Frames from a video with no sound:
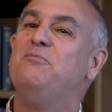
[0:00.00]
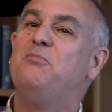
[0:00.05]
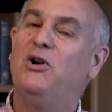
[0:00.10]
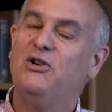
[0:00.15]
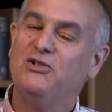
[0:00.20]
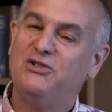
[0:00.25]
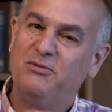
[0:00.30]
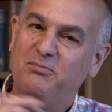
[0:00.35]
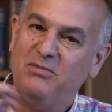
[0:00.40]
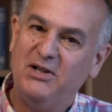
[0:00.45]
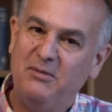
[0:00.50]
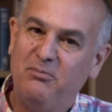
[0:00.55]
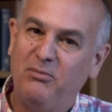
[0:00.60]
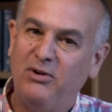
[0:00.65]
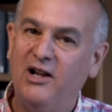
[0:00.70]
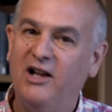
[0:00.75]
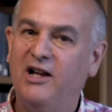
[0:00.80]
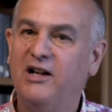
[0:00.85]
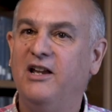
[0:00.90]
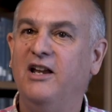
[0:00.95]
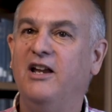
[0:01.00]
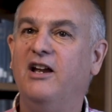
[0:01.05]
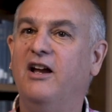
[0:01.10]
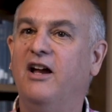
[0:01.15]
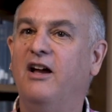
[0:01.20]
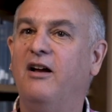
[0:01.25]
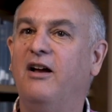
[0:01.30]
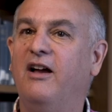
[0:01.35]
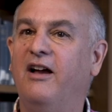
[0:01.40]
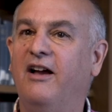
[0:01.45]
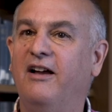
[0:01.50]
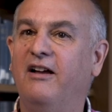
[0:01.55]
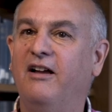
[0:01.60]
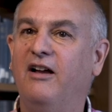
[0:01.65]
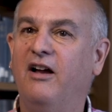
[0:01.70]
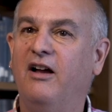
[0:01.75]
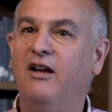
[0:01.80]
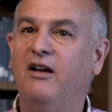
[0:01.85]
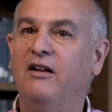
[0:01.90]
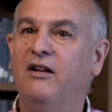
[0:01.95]
possibly plucking
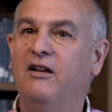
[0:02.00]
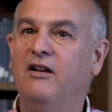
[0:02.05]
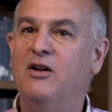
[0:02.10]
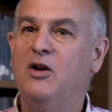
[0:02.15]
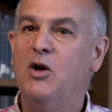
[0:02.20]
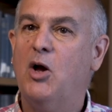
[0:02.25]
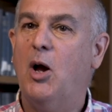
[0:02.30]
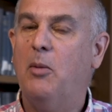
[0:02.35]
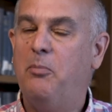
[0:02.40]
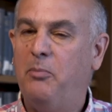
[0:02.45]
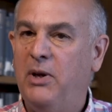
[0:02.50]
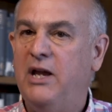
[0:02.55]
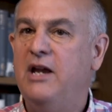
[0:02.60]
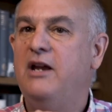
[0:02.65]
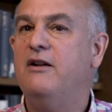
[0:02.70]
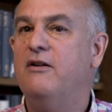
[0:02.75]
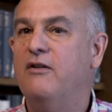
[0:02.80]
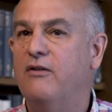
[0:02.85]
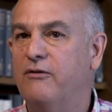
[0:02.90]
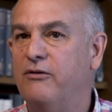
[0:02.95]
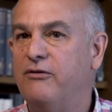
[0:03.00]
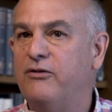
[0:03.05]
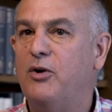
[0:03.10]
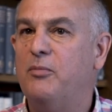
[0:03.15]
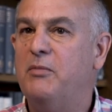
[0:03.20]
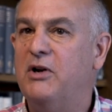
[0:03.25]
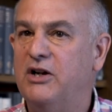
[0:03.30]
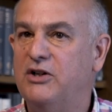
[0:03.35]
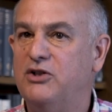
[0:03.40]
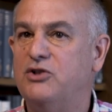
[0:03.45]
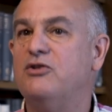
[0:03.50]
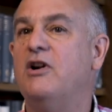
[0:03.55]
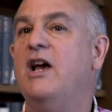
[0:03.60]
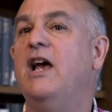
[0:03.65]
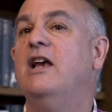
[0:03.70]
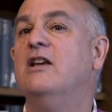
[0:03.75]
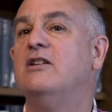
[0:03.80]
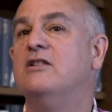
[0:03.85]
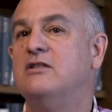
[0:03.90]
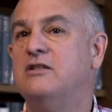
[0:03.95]
a pin from her
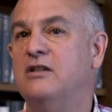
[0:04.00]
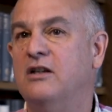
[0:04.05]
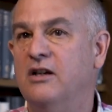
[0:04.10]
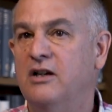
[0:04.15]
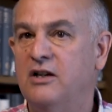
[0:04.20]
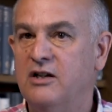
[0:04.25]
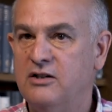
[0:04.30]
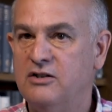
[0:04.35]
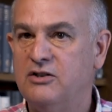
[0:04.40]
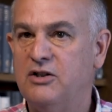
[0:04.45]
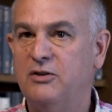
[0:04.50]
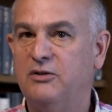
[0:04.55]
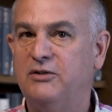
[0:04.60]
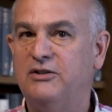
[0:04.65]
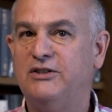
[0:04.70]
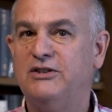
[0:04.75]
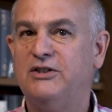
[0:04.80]
dress to